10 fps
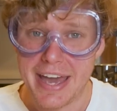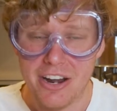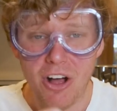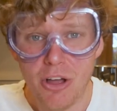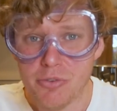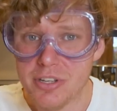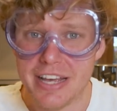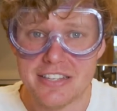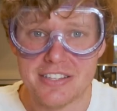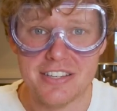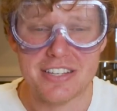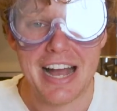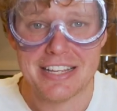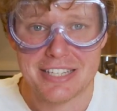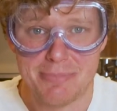and it all relates to this
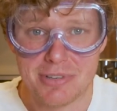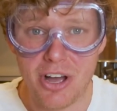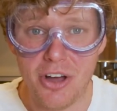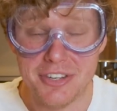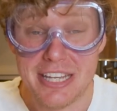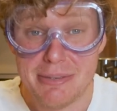concept called